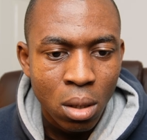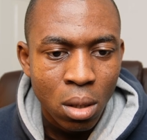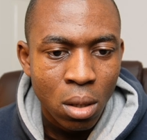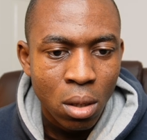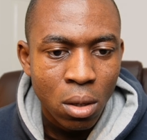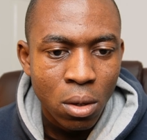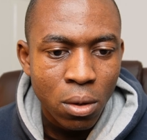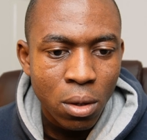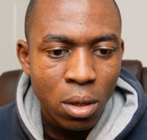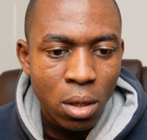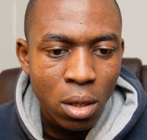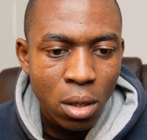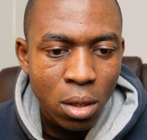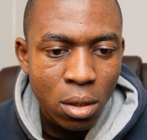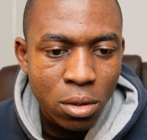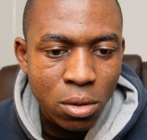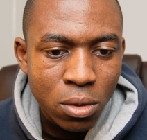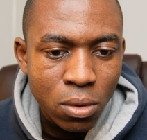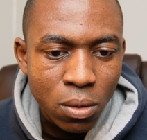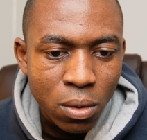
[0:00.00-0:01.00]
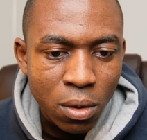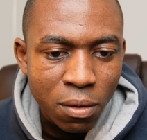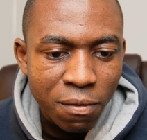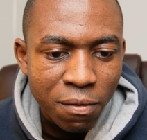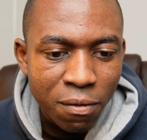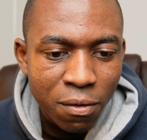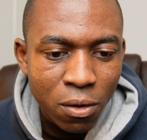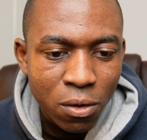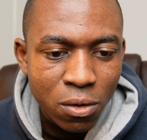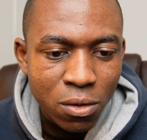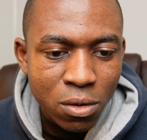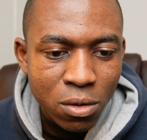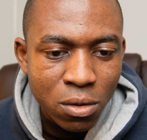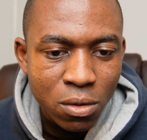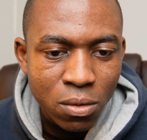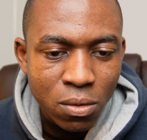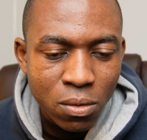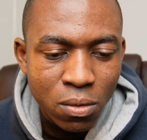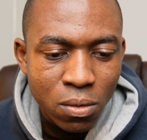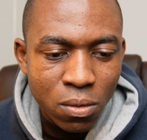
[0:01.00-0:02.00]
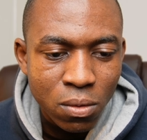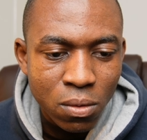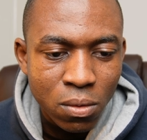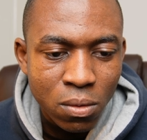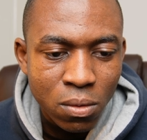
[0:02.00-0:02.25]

okay, so it falls to